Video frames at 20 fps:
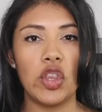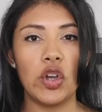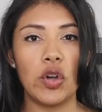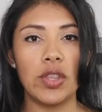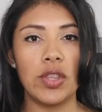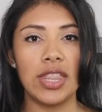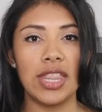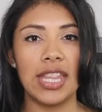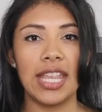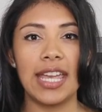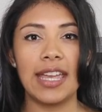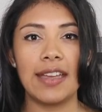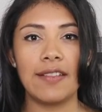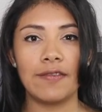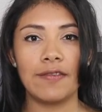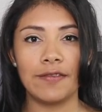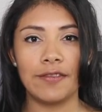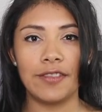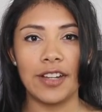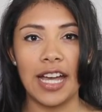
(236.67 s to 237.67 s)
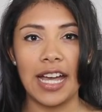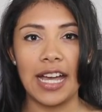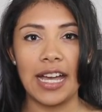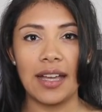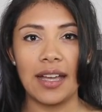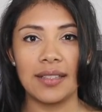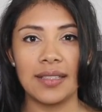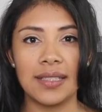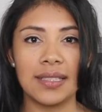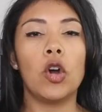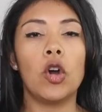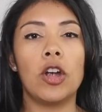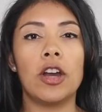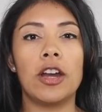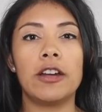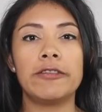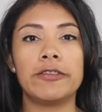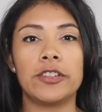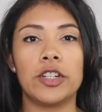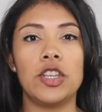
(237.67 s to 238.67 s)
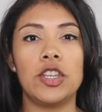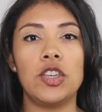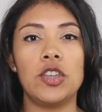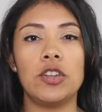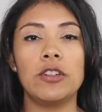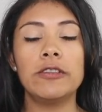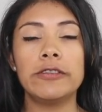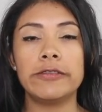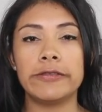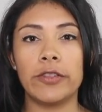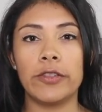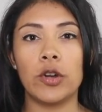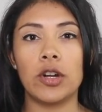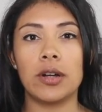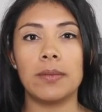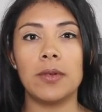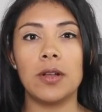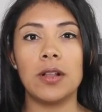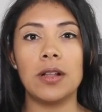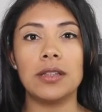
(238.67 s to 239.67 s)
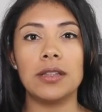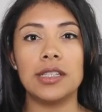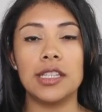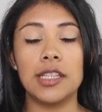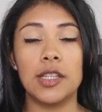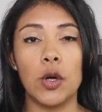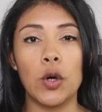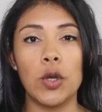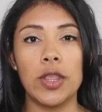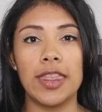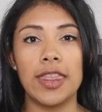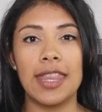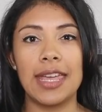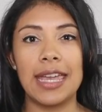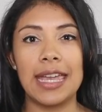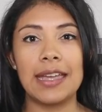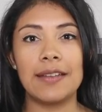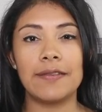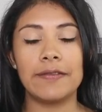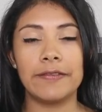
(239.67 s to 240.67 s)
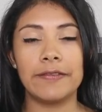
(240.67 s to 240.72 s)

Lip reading: ¿Dónde vas? Or for you, formal, ¿dónde